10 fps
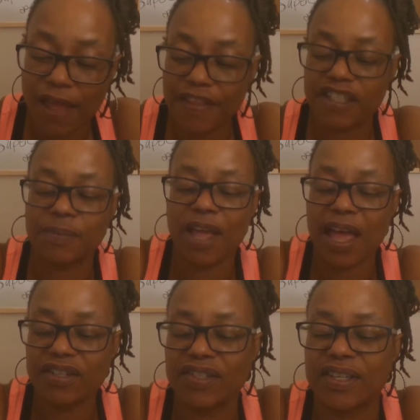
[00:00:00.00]
The
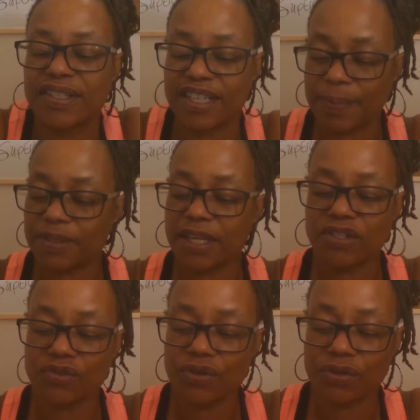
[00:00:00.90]
subconscious accepts
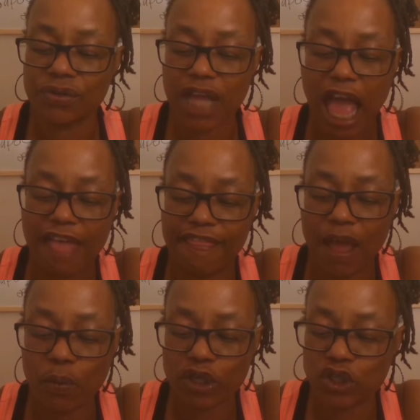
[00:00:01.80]
as true
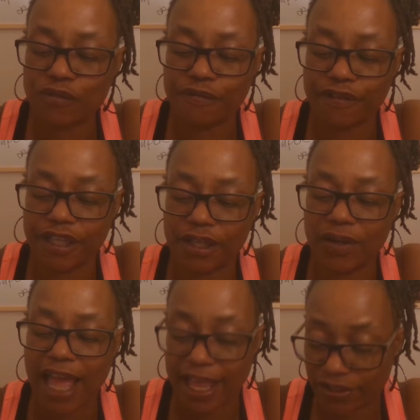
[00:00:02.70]
that which you feel
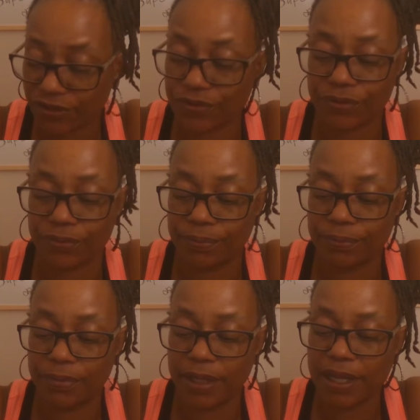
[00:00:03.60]
as true.
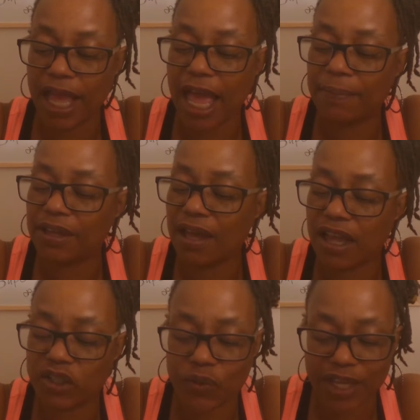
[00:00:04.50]
And
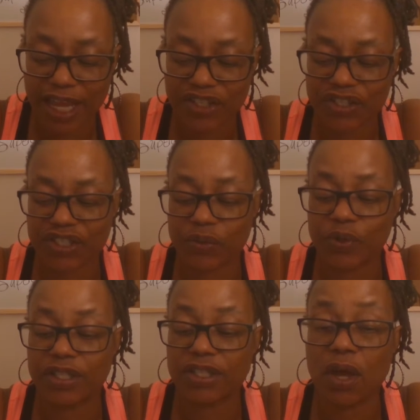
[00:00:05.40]
because creation is the
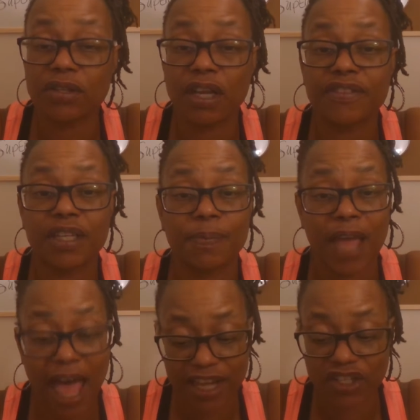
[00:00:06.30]
result of
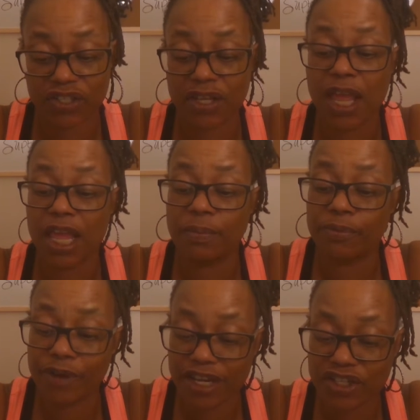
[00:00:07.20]
subconscious
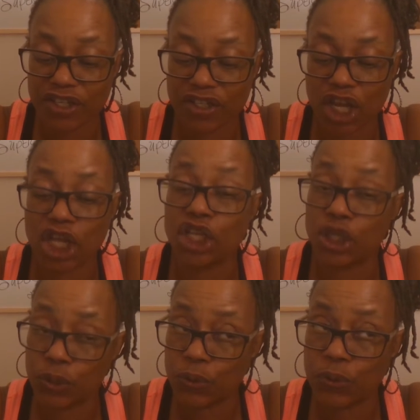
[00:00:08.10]
impressions,
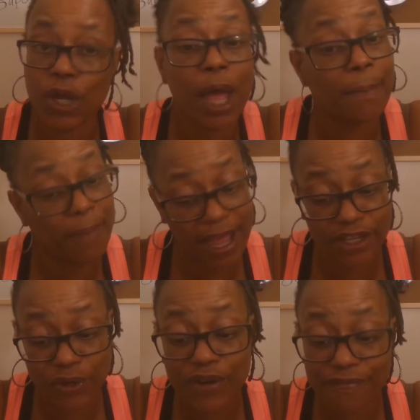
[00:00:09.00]
you, by
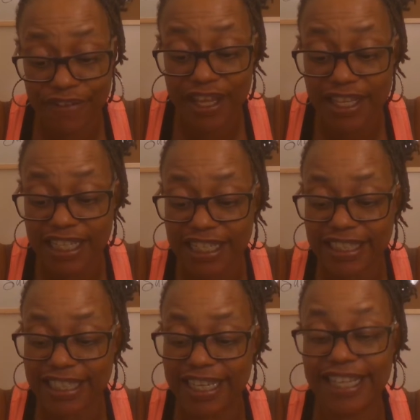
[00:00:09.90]
your
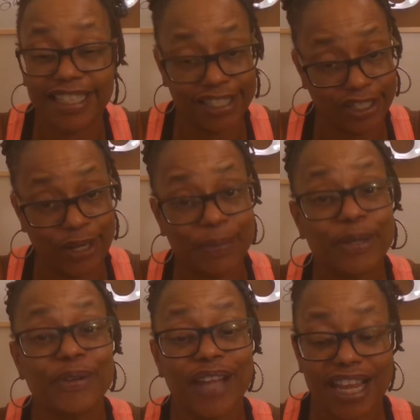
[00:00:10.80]
feeling, determine
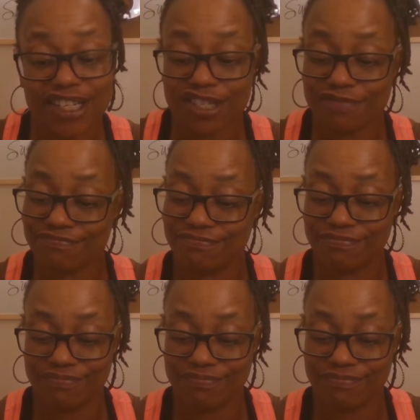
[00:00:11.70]
creation.